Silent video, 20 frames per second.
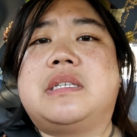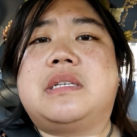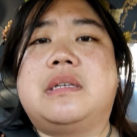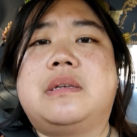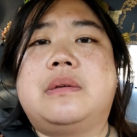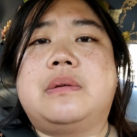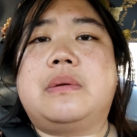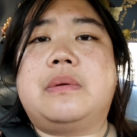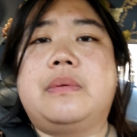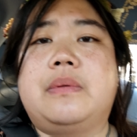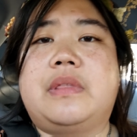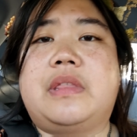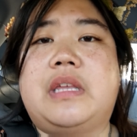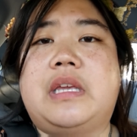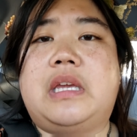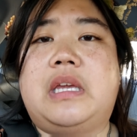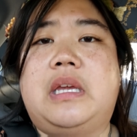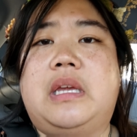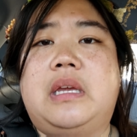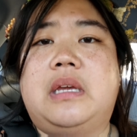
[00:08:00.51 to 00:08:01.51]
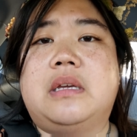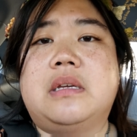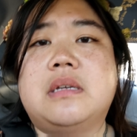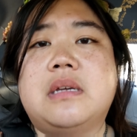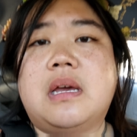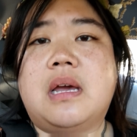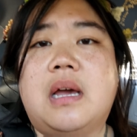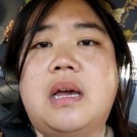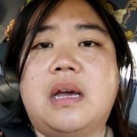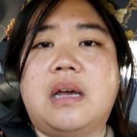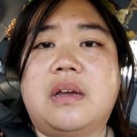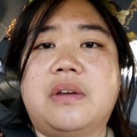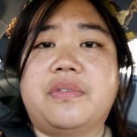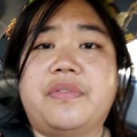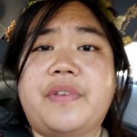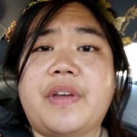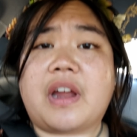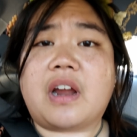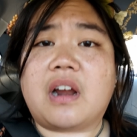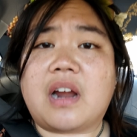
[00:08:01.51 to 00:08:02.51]
into the
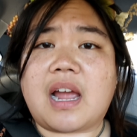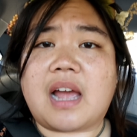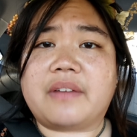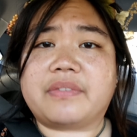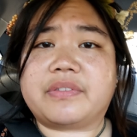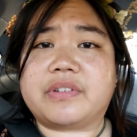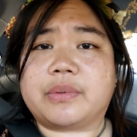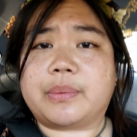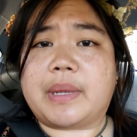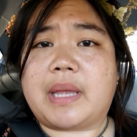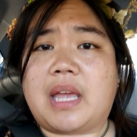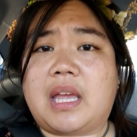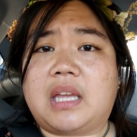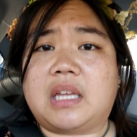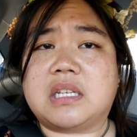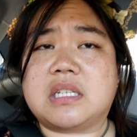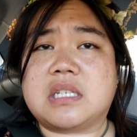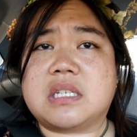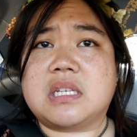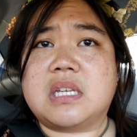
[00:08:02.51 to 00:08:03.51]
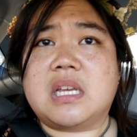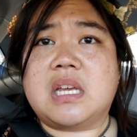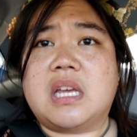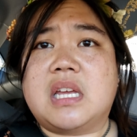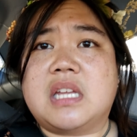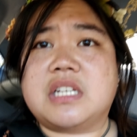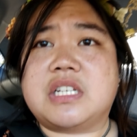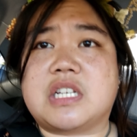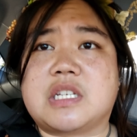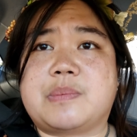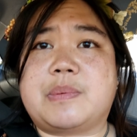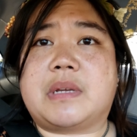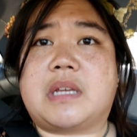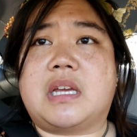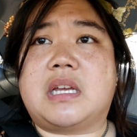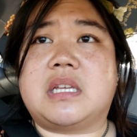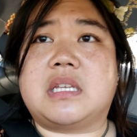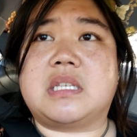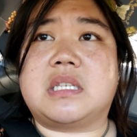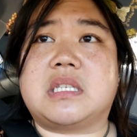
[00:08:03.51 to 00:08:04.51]
fair after we ate, just
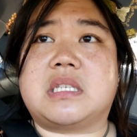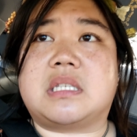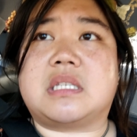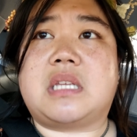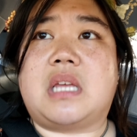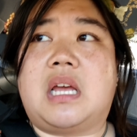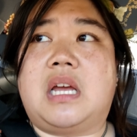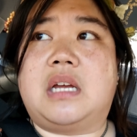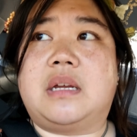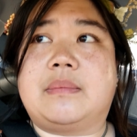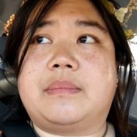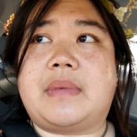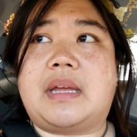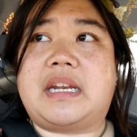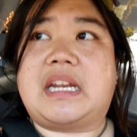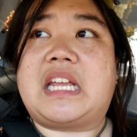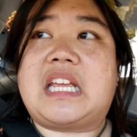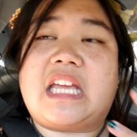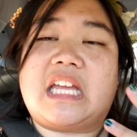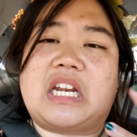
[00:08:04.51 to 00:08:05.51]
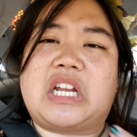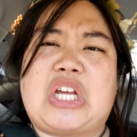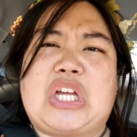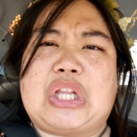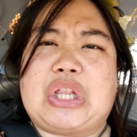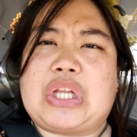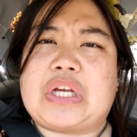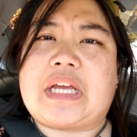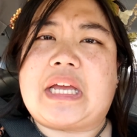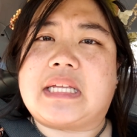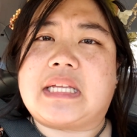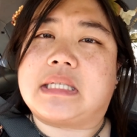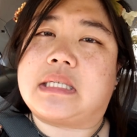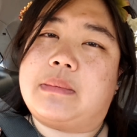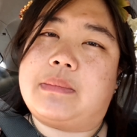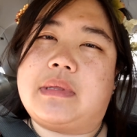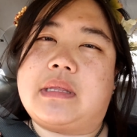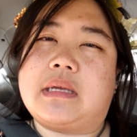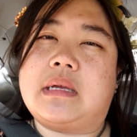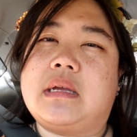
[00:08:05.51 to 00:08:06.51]
because I didn't get a good look at
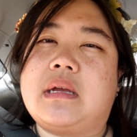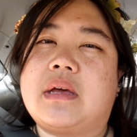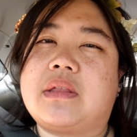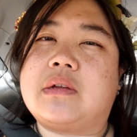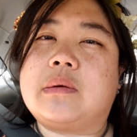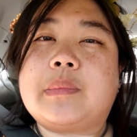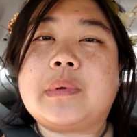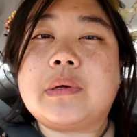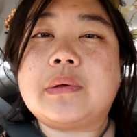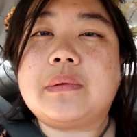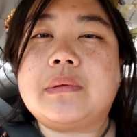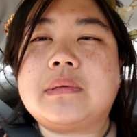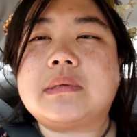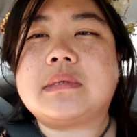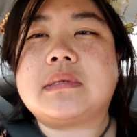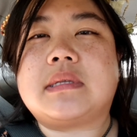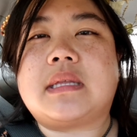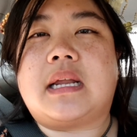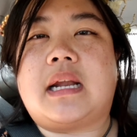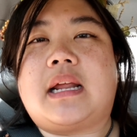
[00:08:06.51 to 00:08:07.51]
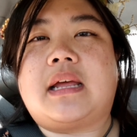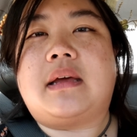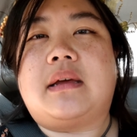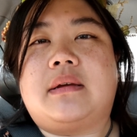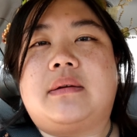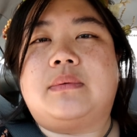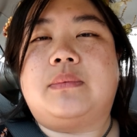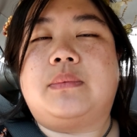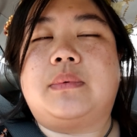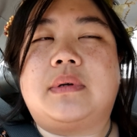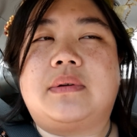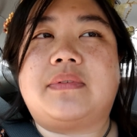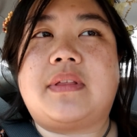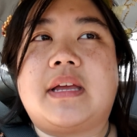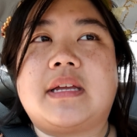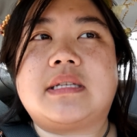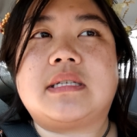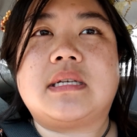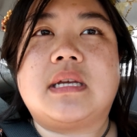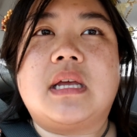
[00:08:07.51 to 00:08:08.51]
some of the other booths that I would have
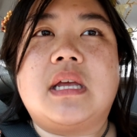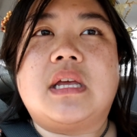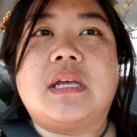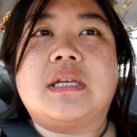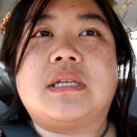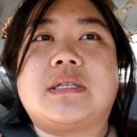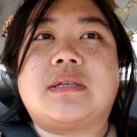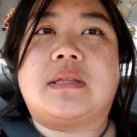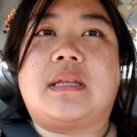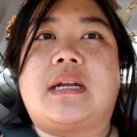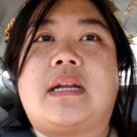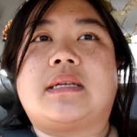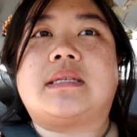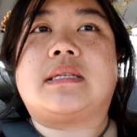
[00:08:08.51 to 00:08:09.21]
liked. So then